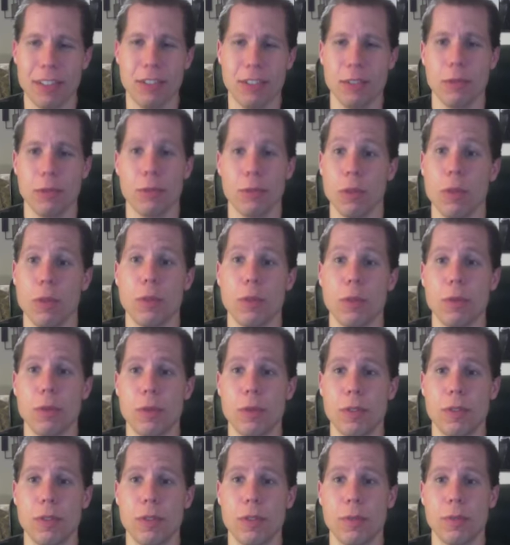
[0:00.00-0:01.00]
to
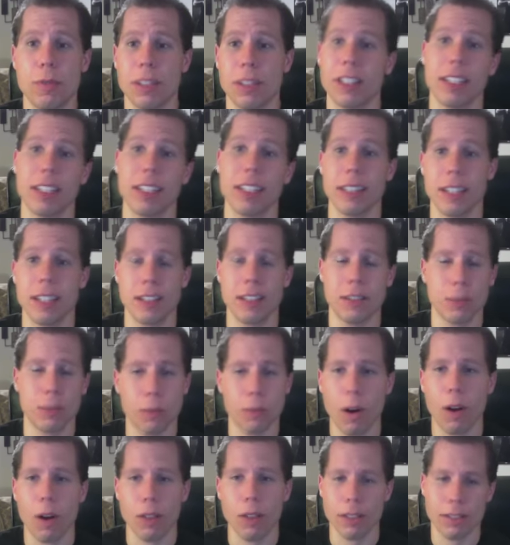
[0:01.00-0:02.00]
lose cleanly to
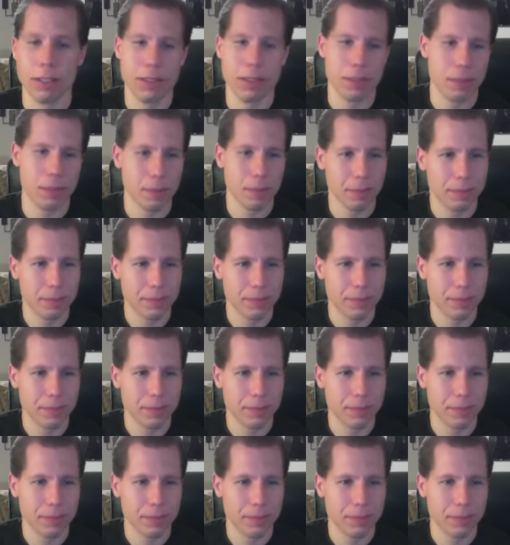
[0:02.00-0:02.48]
Rollins.